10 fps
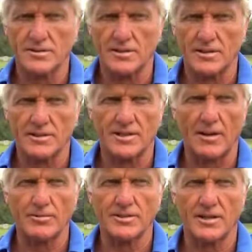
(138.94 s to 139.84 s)

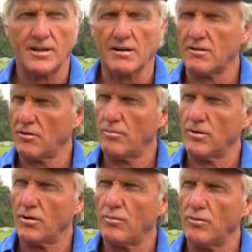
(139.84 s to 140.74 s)
establishing a
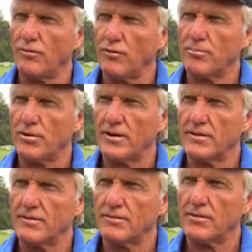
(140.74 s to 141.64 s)
global
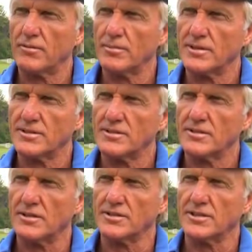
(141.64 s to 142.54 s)
footprint for the business,
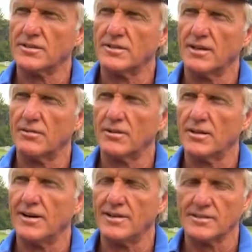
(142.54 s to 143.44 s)
not just here in the United